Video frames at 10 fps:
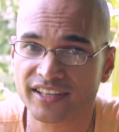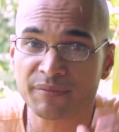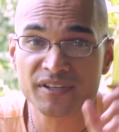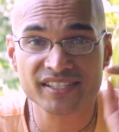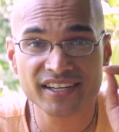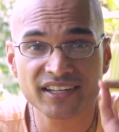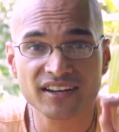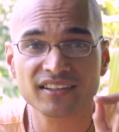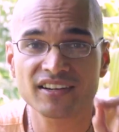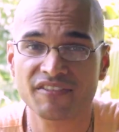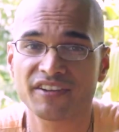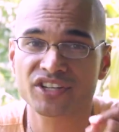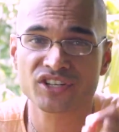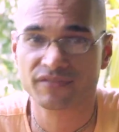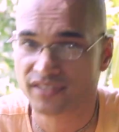That means internal
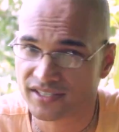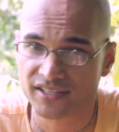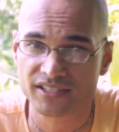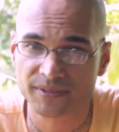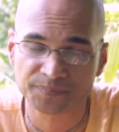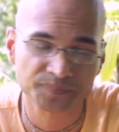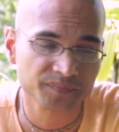definition of success.